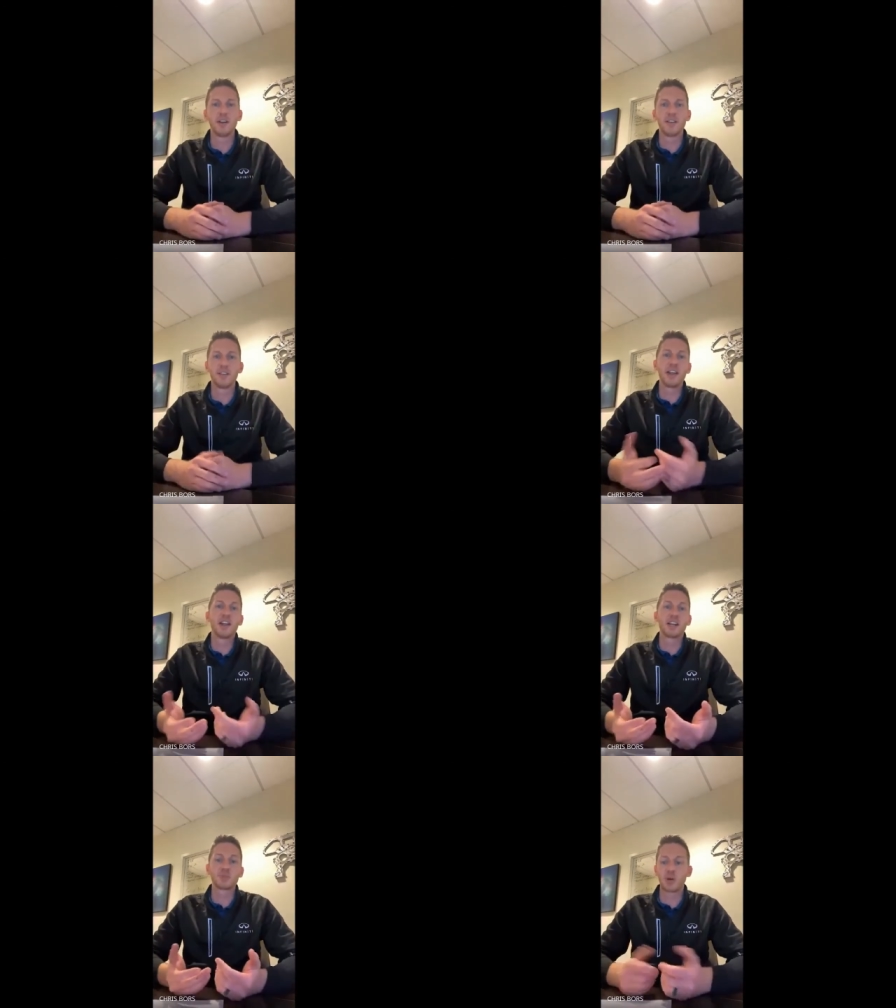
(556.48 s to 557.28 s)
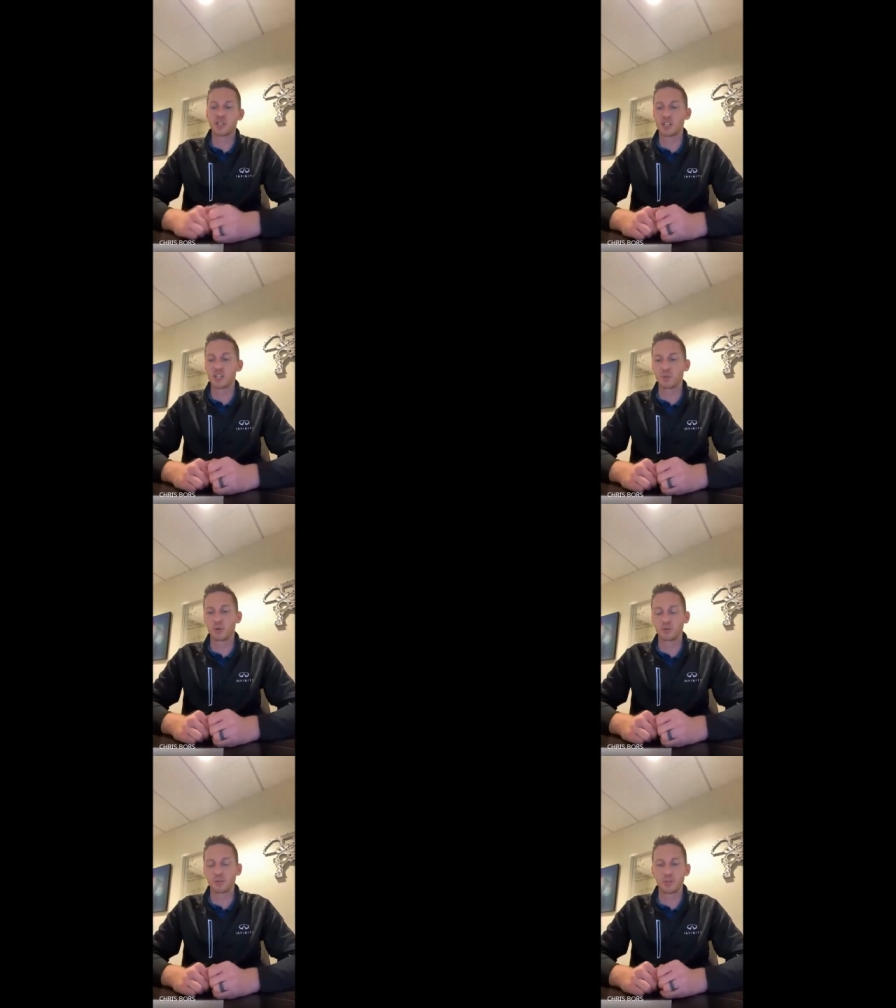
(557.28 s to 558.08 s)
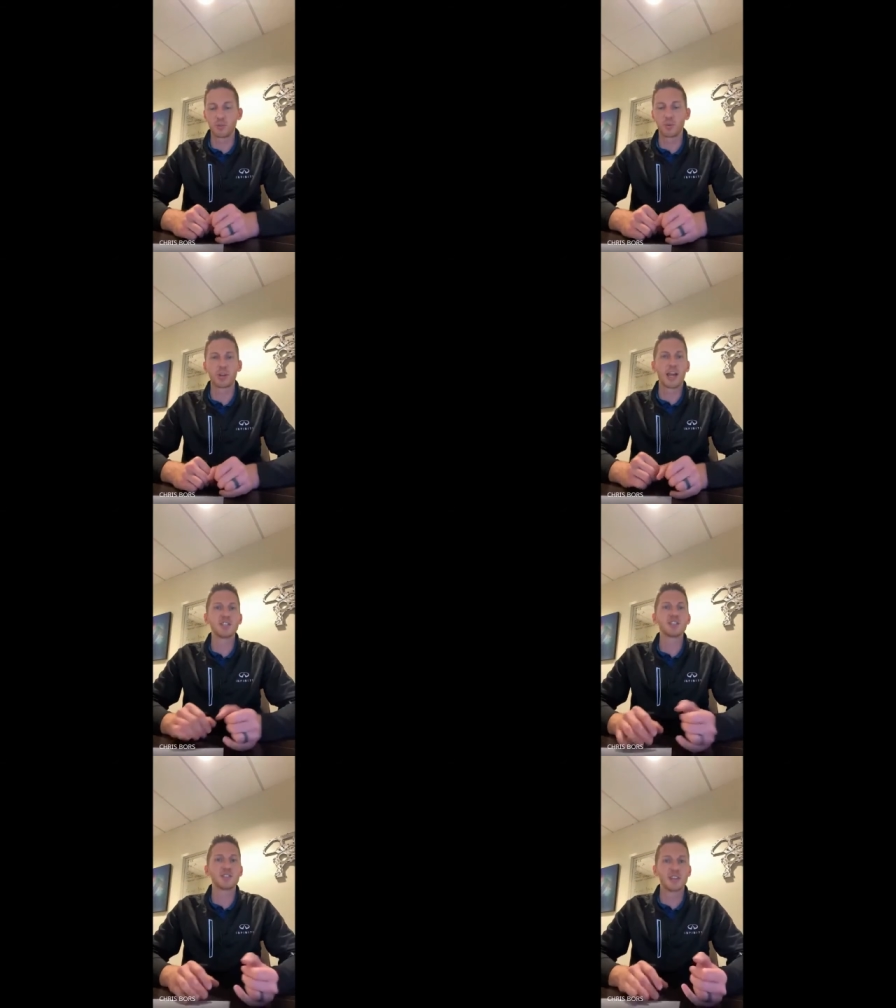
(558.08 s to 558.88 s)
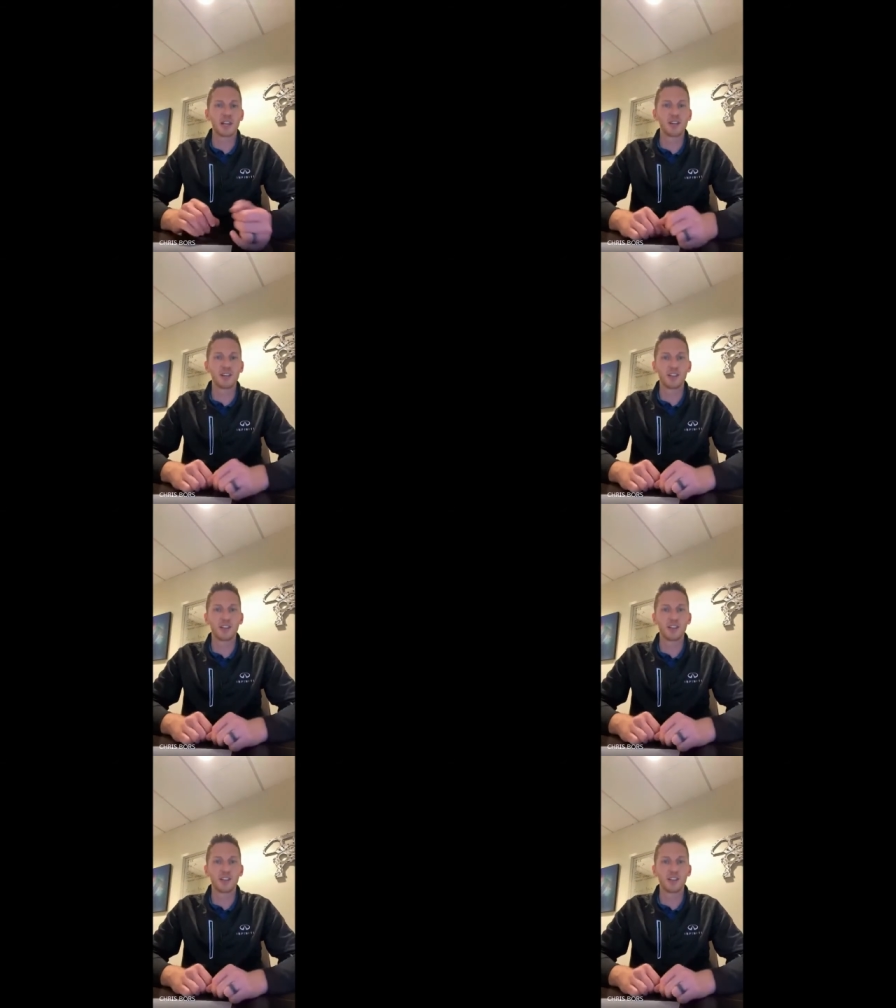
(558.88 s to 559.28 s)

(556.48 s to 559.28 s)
Then the next question is, well, what engine's in it?